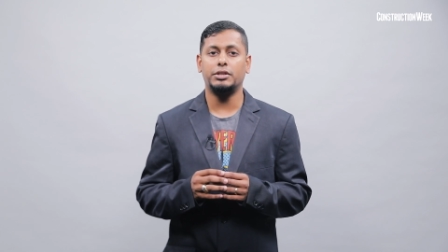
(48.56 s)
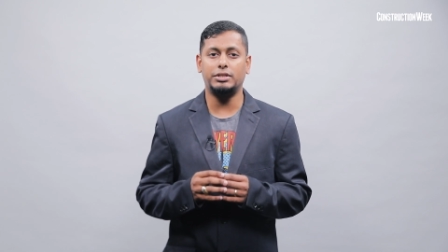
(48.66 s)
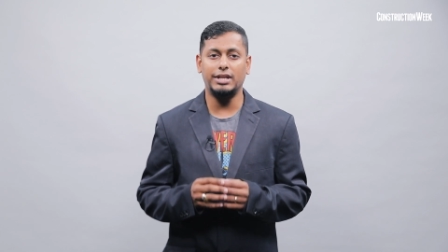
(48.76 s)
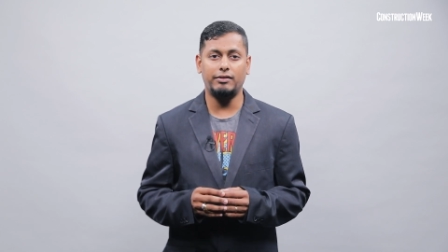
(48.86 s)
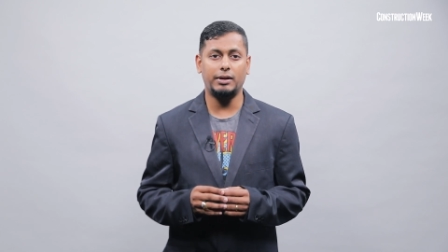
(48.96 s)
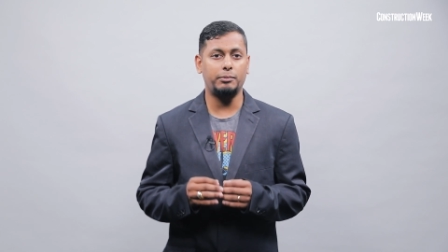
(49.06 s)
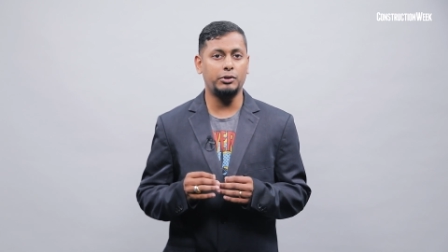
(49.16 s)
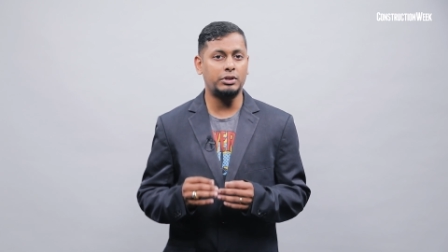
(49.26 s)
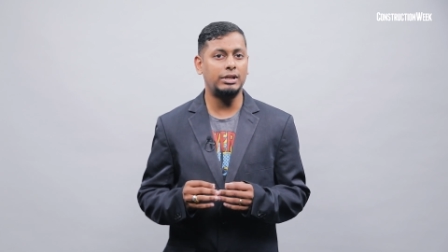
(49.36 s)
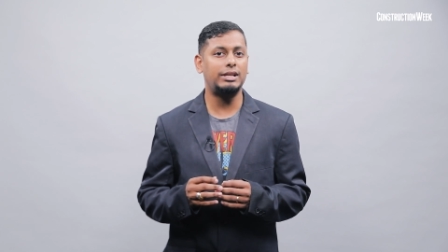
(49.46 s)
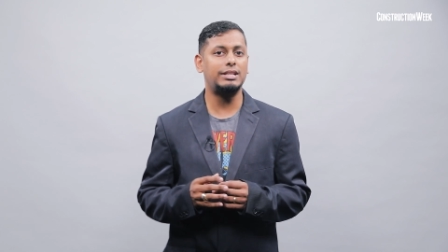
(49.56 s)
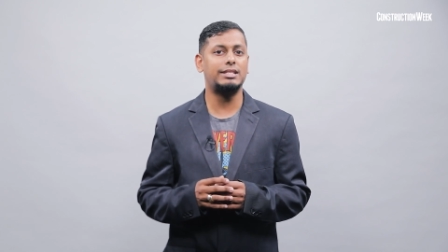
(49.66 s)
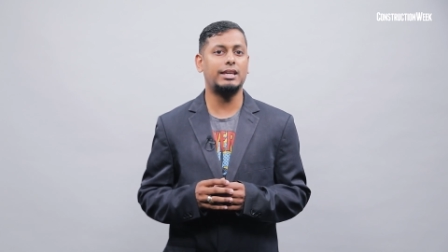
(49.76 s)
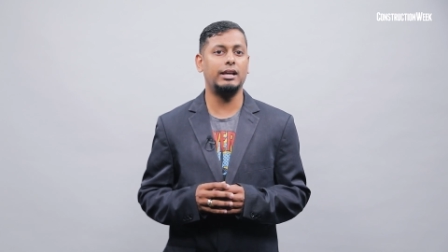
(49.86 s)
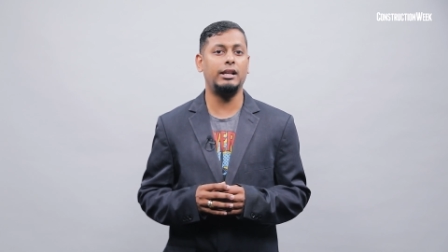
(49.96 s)
to develop
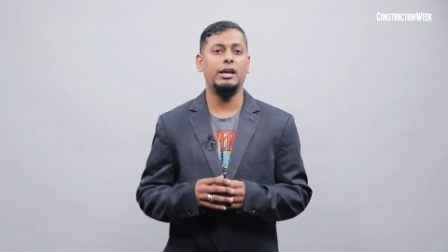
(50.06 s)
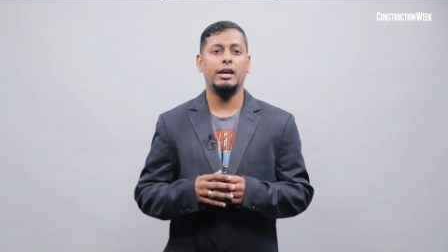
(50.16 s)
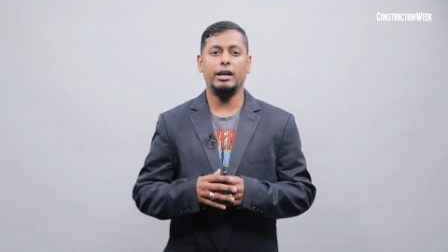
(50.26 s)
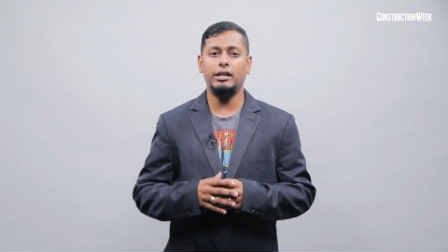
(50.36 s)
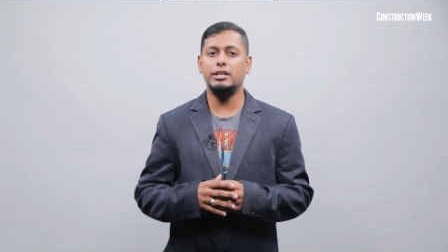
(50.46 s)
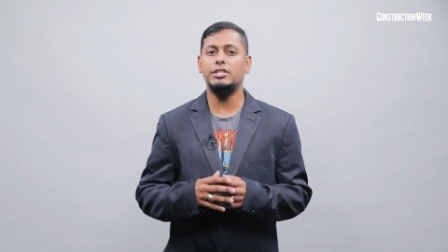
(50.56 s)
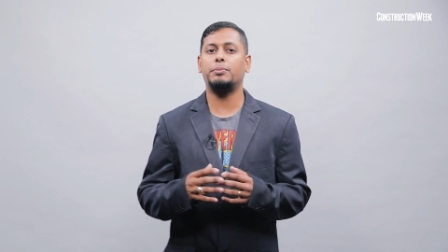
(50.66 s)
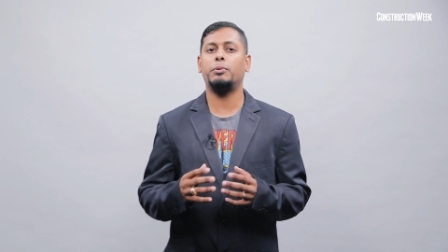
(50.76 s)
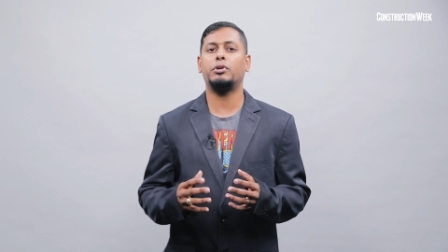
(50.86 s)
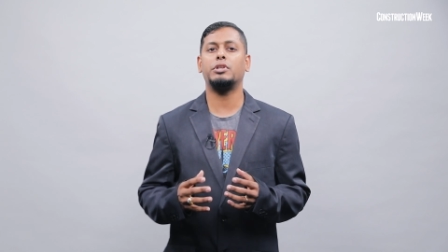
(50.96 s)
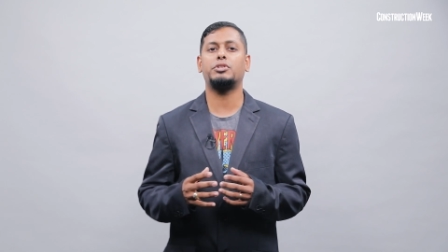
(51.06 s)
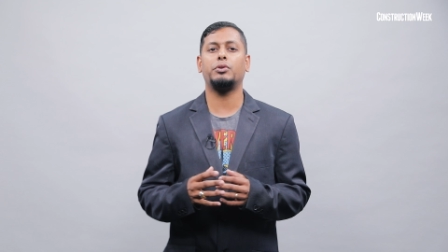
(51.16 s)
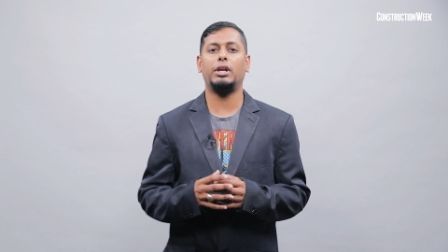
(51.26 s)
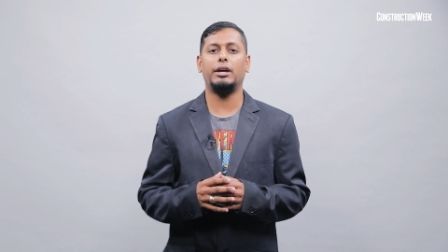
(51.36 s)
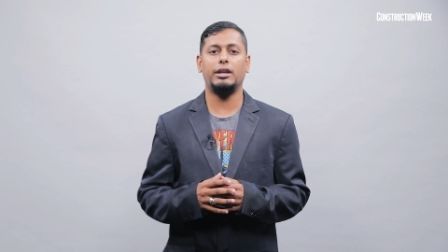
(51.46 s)
utility-scale and distributed
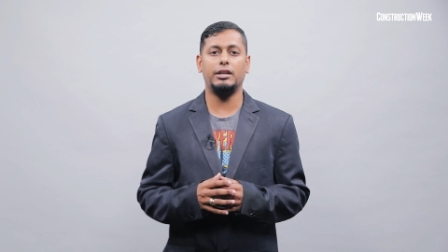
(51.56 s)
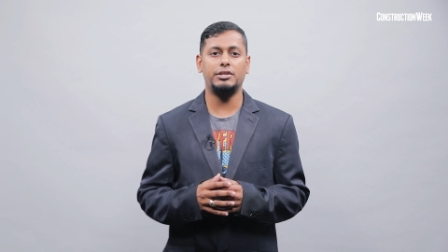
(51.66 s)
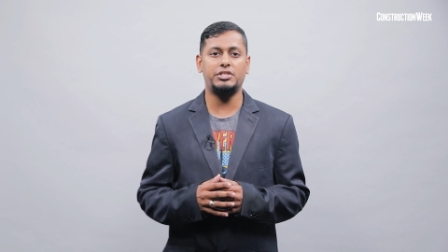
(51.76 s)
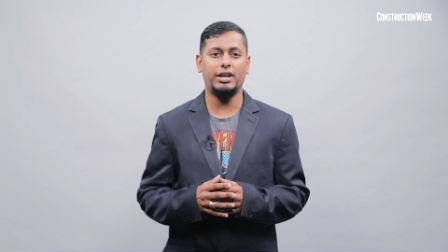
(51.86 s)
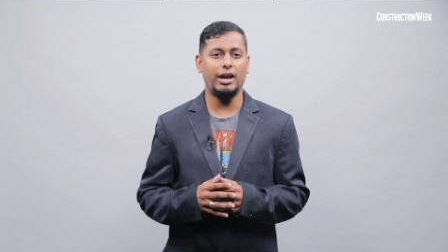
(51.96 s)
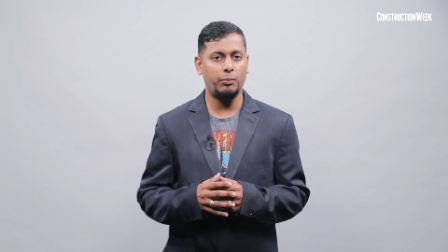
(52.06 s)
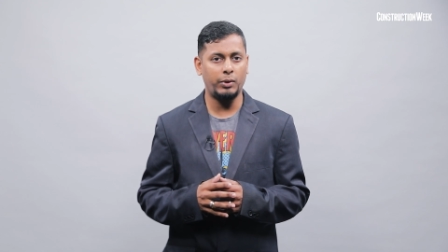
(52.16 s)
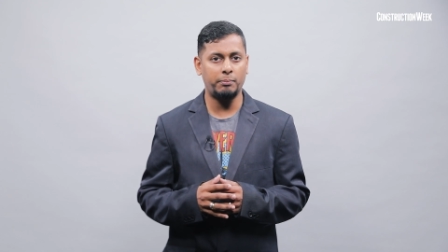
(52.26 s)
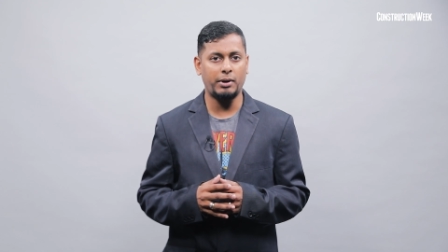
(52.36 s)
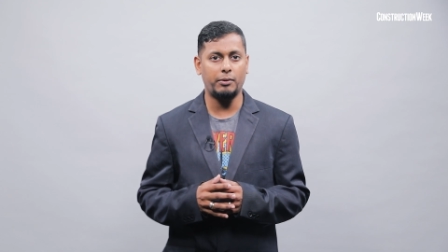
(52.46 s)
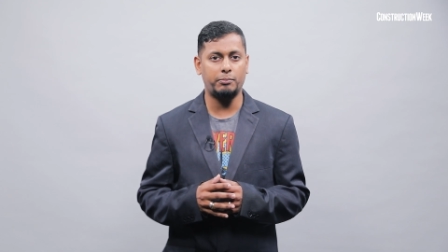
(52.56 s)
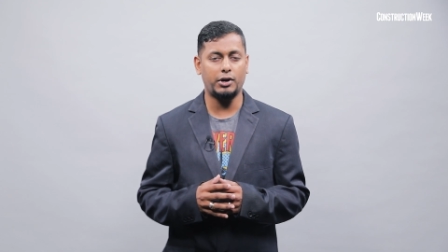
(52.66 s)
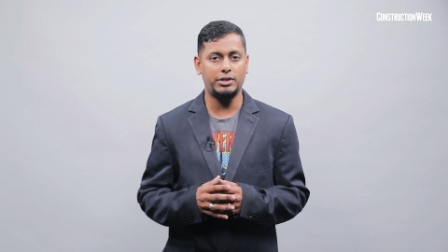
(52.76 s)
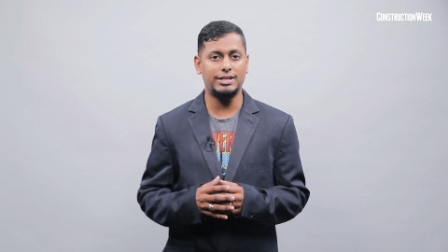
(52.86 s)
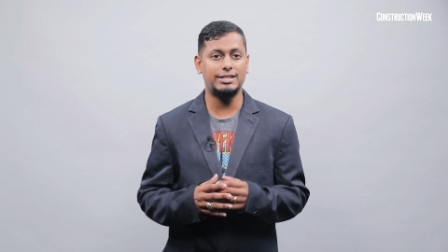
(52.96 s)
solar energy and wind power
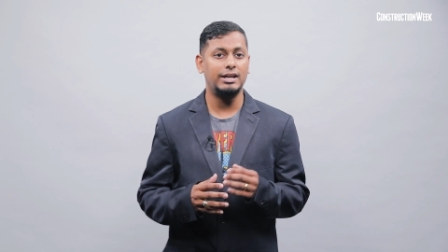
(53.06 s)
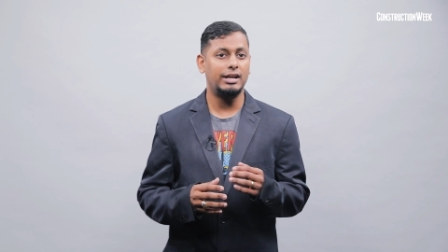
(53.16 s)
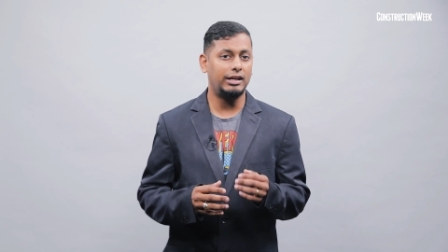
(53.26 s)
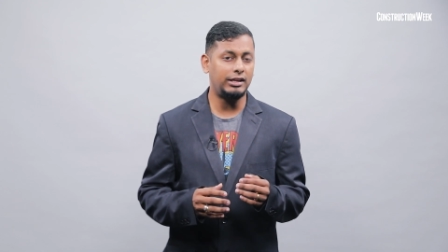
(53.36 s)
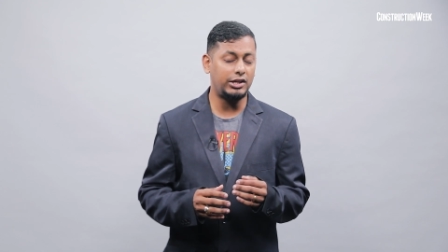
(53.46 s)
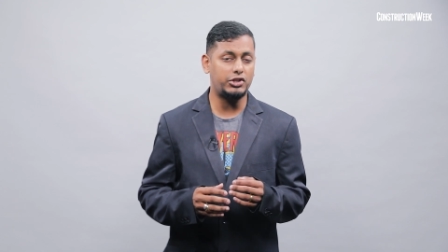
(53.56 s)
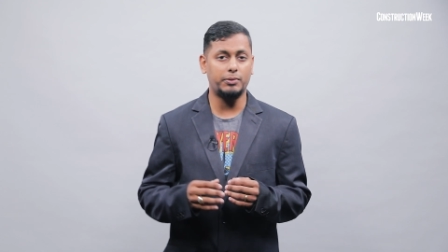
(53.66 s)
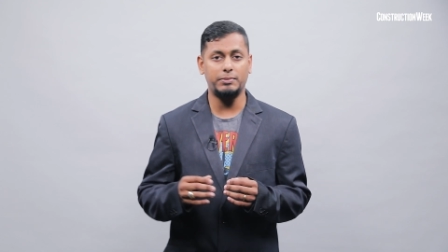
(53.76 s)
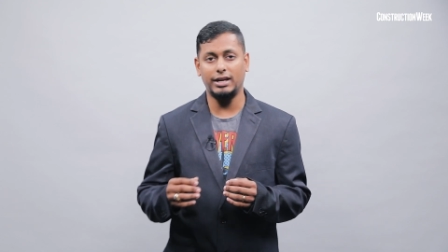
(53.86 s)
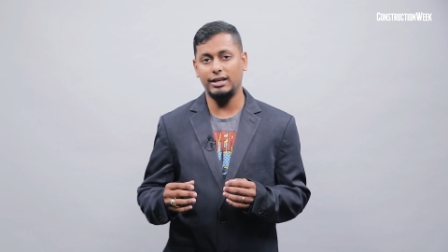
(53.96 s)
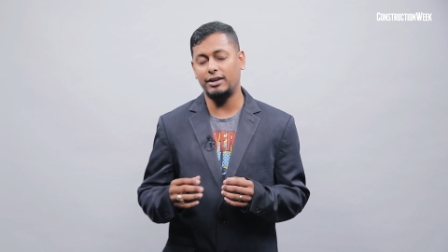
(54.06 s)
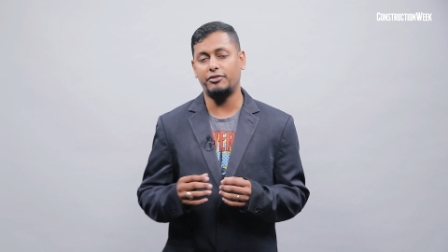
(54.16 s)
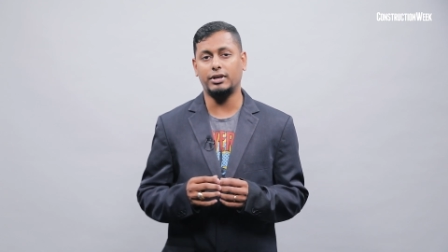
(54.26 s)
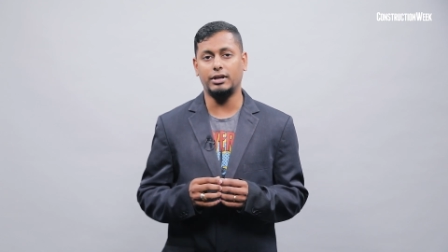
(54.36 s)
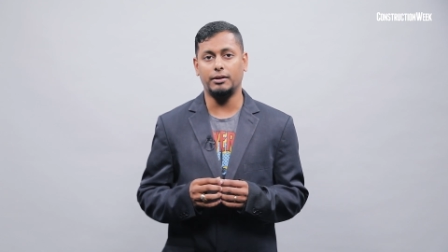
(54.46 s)
projects in Egypt and
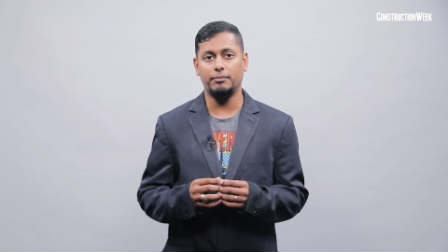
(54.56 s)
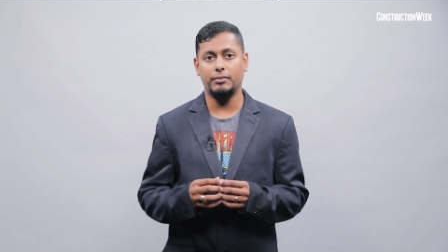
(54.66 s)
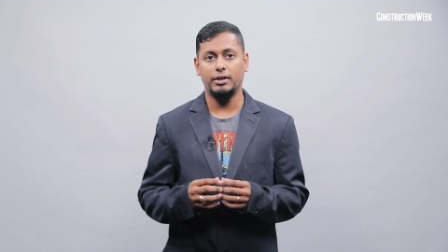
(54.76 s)
Africa.